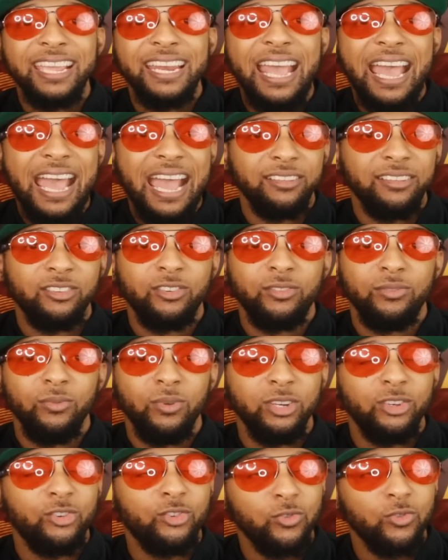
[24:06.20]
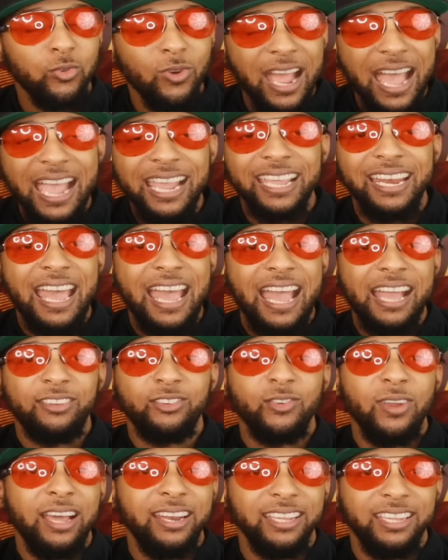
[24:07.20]
ass. We're dragging ass
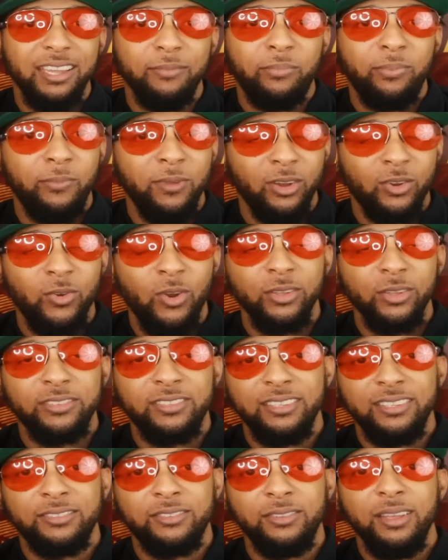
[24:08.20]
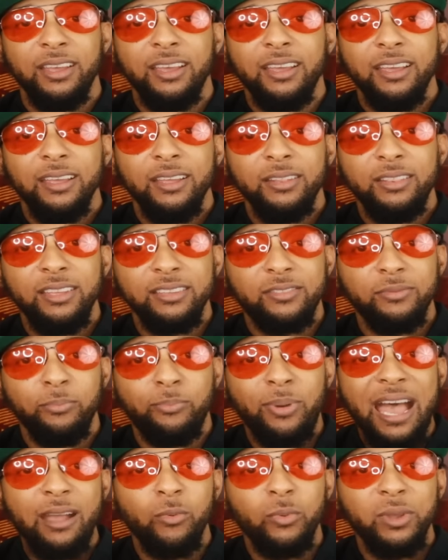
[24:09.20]
trying to get across this
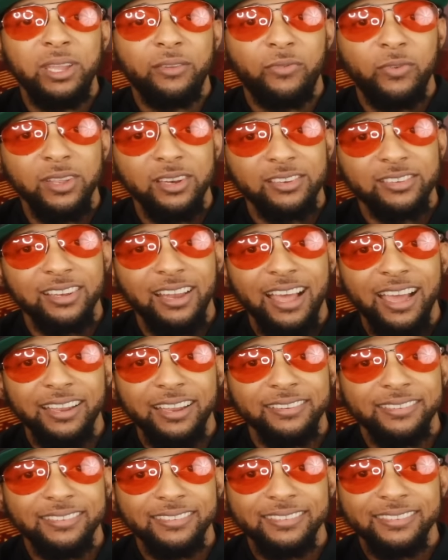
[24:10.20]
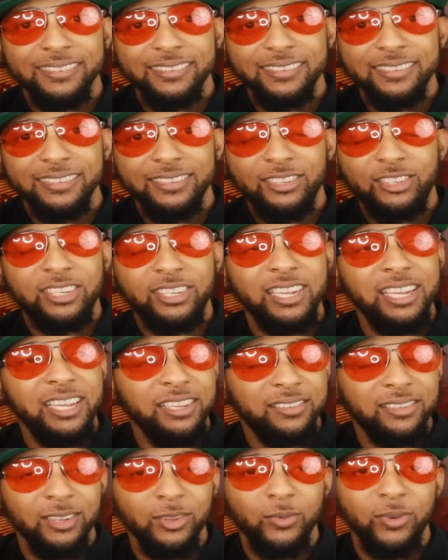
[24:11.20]
bye week finish line.
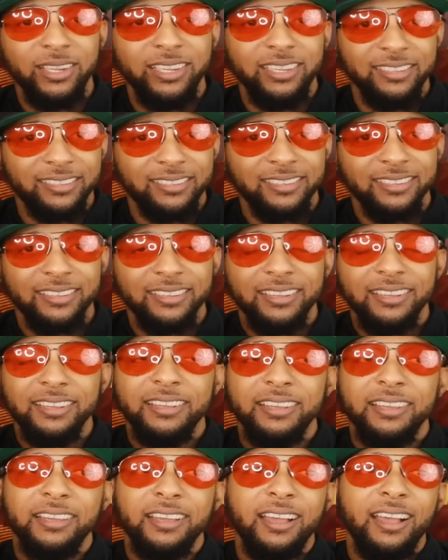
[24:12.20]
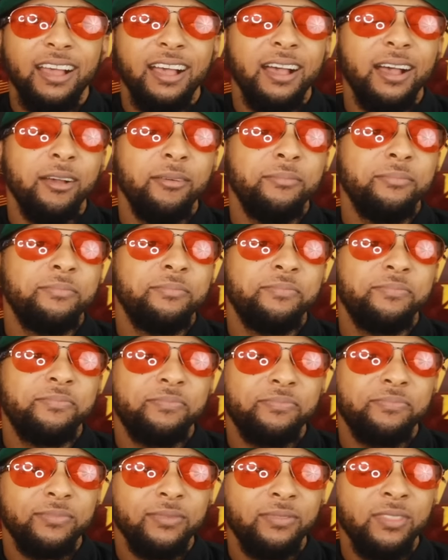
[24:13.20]
Jeez Louise. Thought
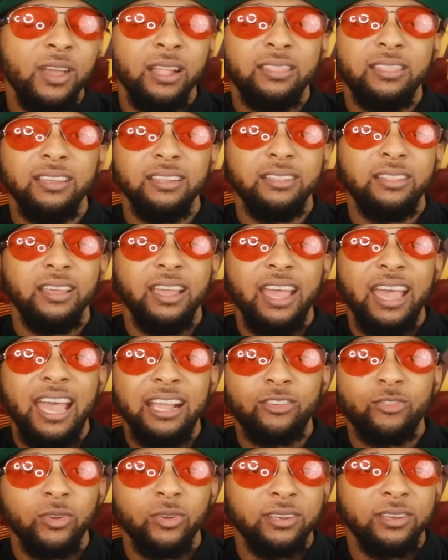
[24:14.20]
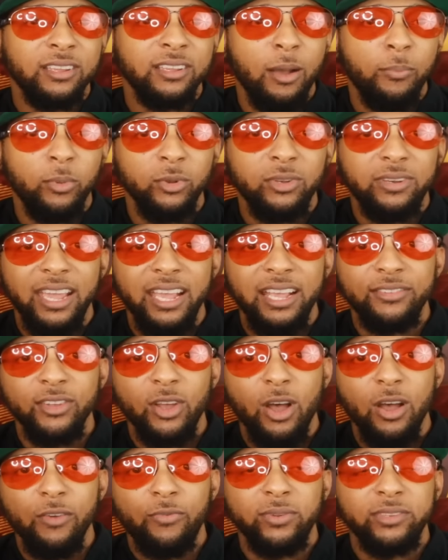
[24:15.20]
the extra couple days
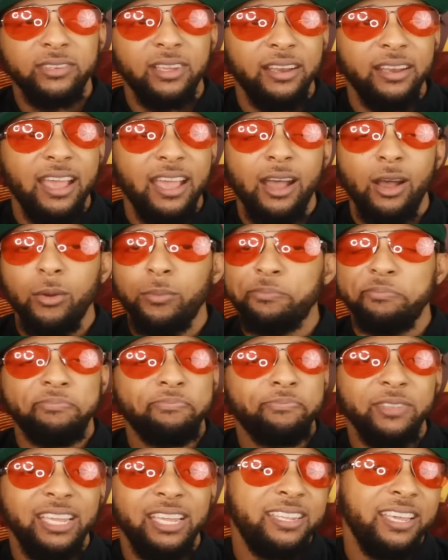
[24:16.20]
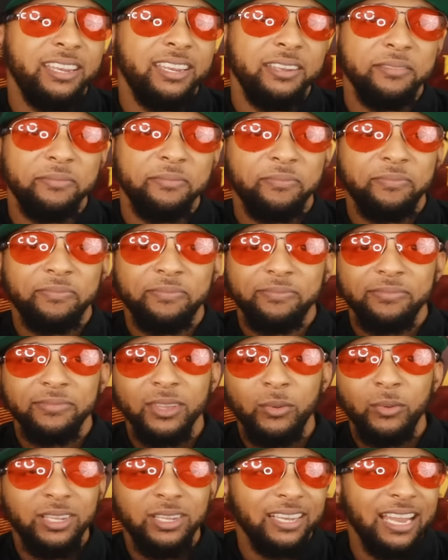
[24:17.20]
off was going to help. It didn't.
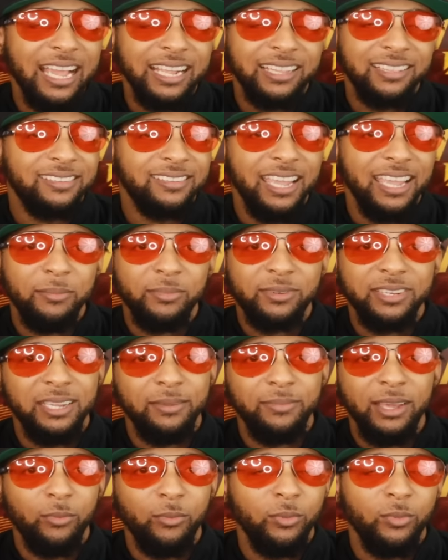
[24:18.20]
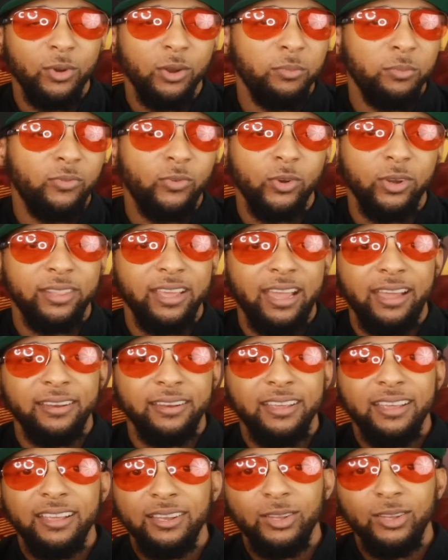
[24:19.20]
We look like the same team that we were before that
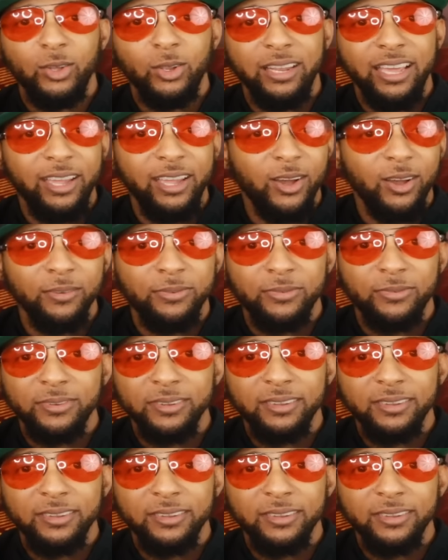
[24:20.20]
little layoff.